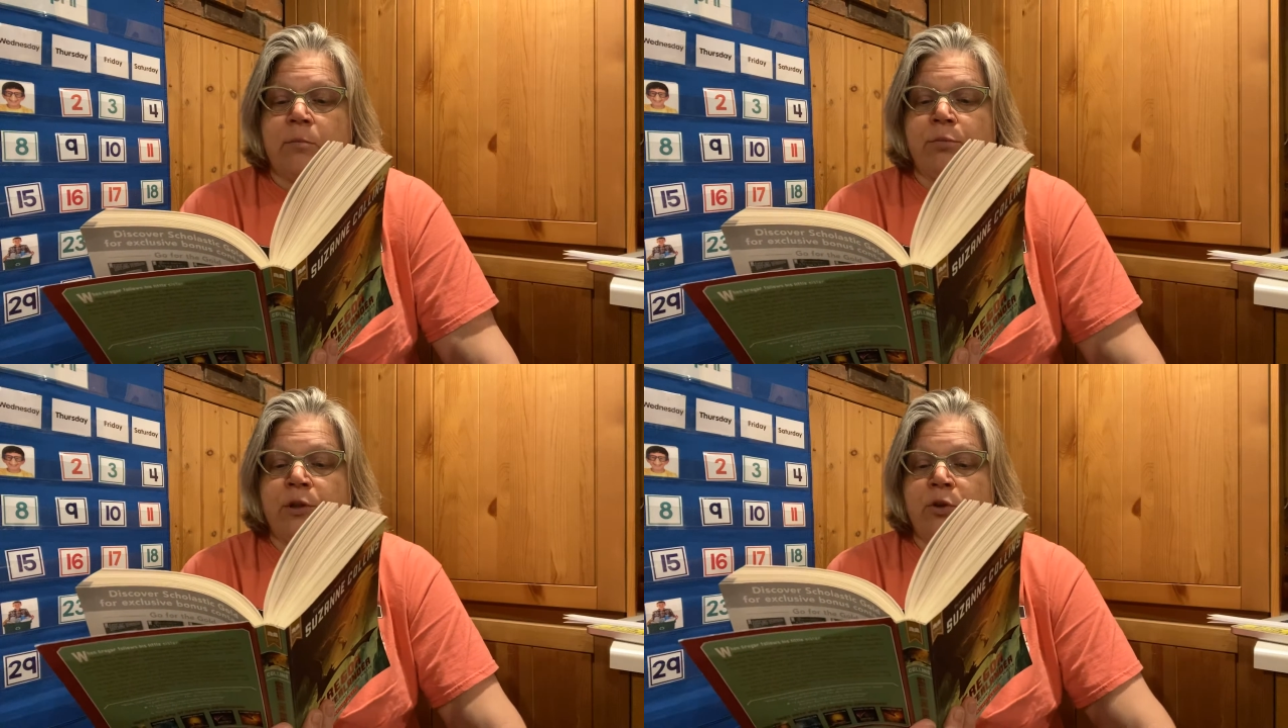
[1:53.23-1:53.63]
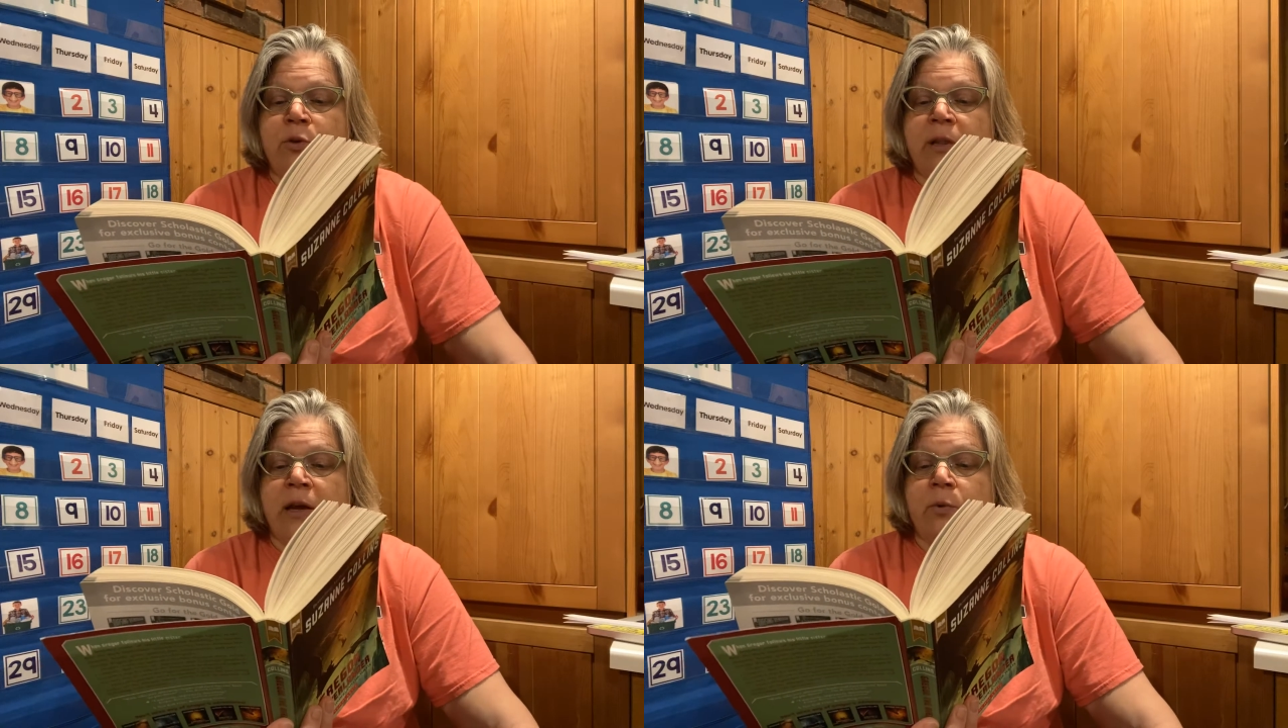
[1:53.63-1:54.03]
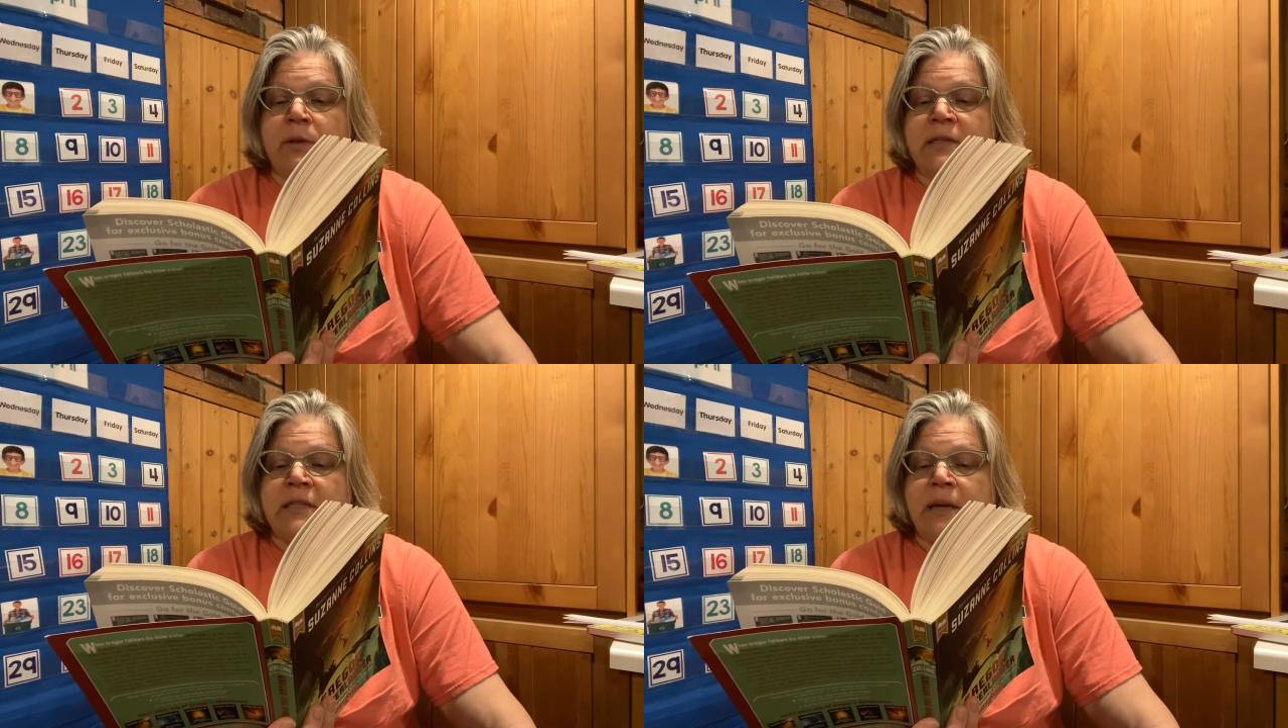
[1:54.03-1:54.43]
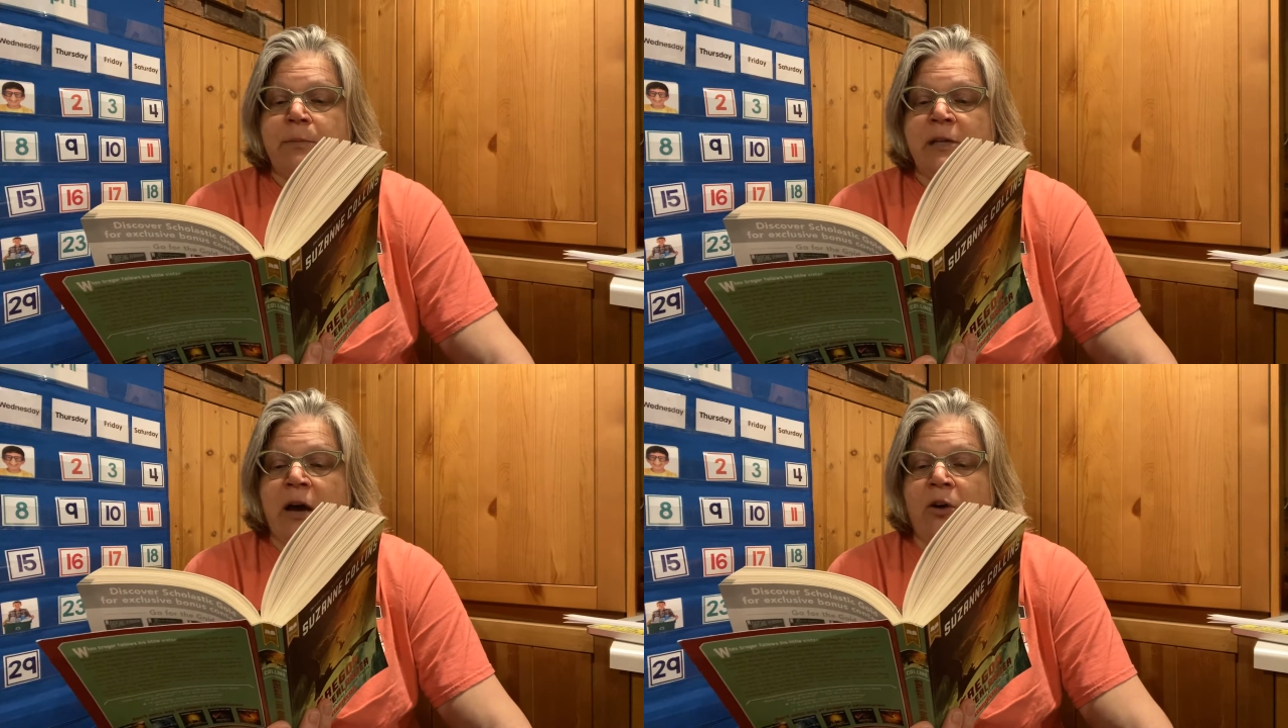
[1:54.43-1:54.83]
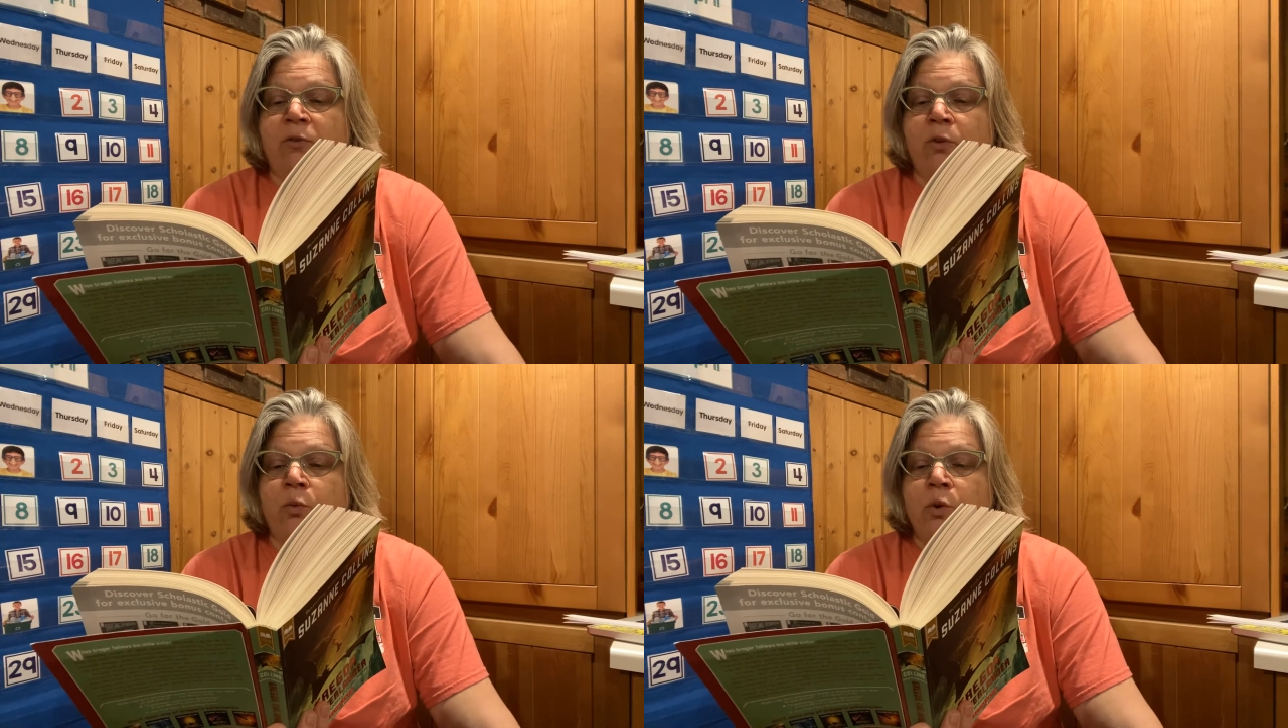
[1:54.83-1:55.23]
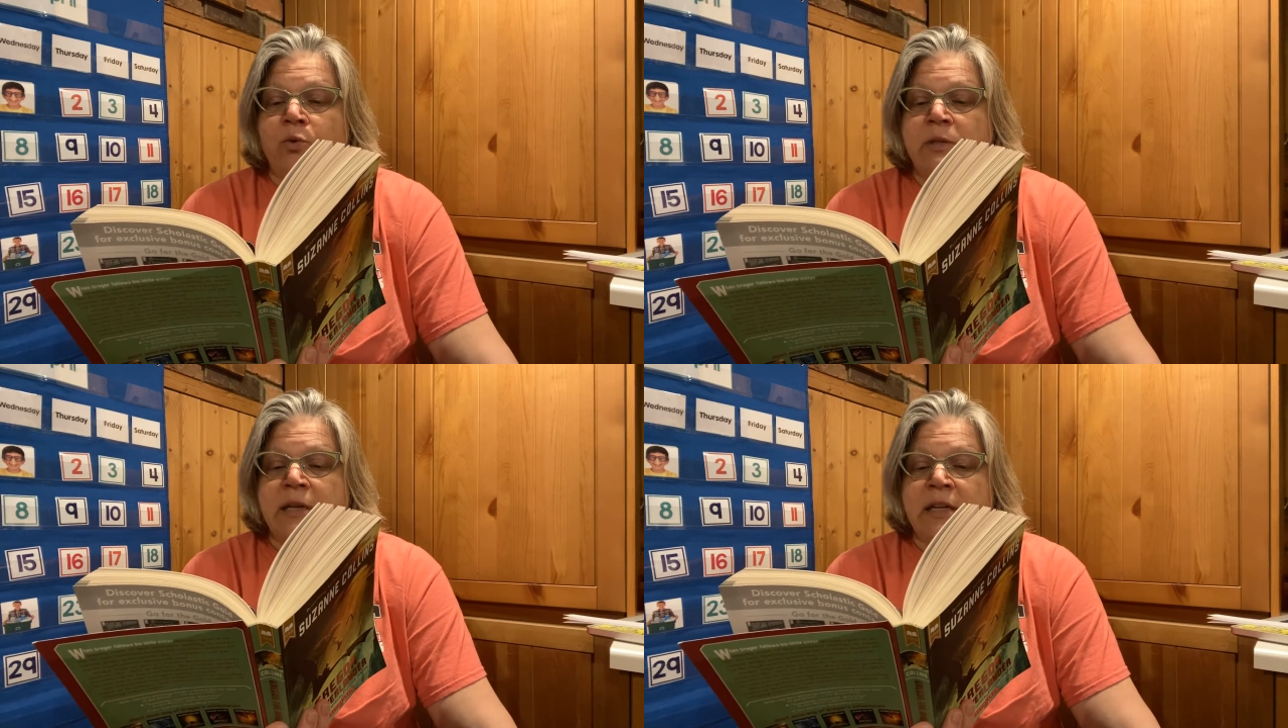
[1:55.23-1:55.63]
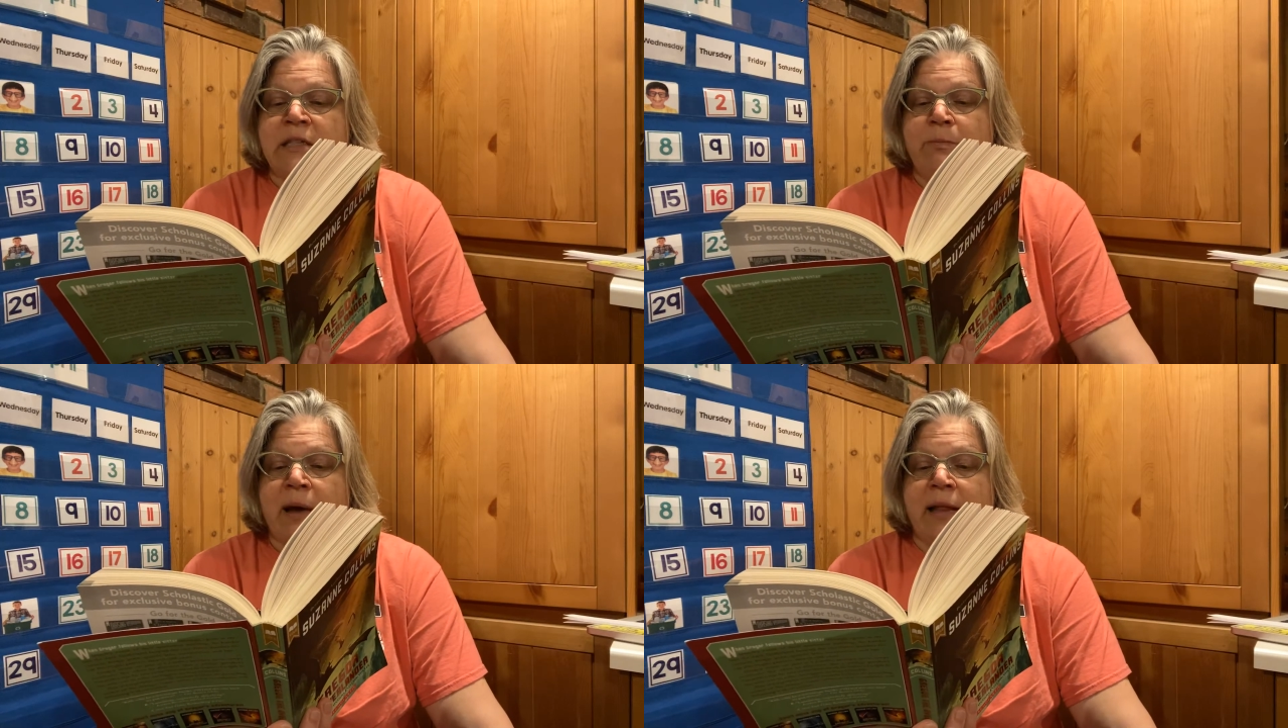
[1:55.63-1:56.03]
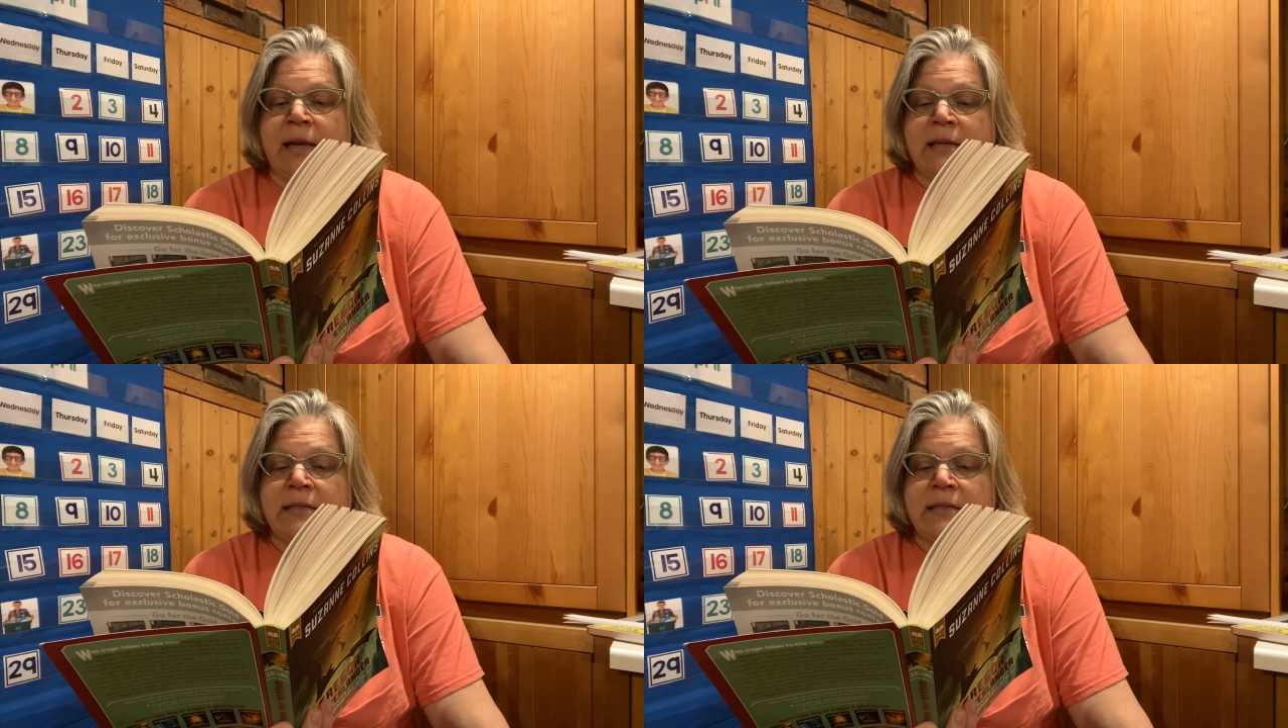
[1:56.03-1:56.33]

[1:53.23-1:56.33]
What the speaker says: Blue liquid seeped out of a wound in its belly,